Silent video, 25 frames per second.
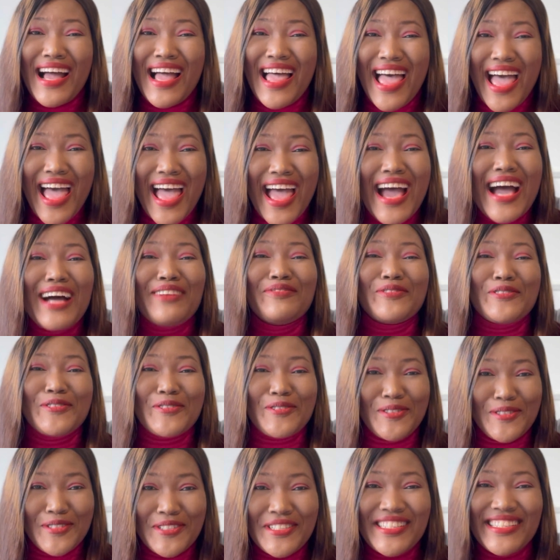I am
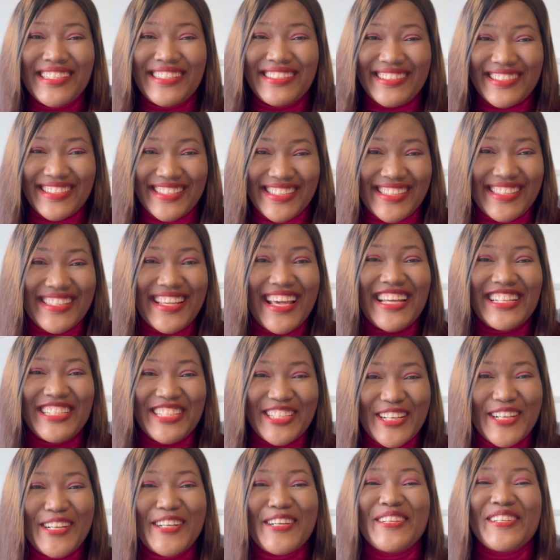to do the
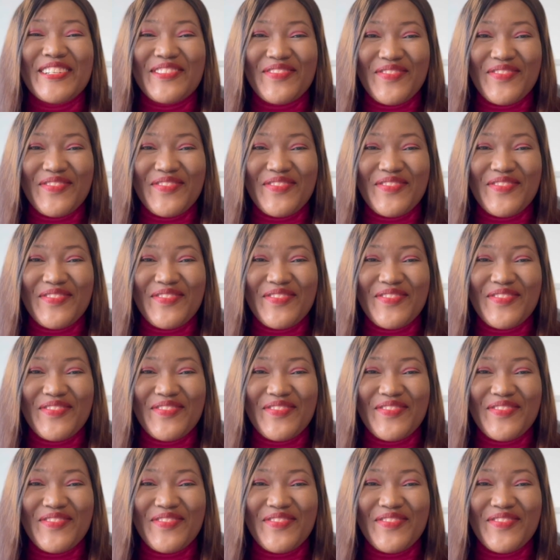research on your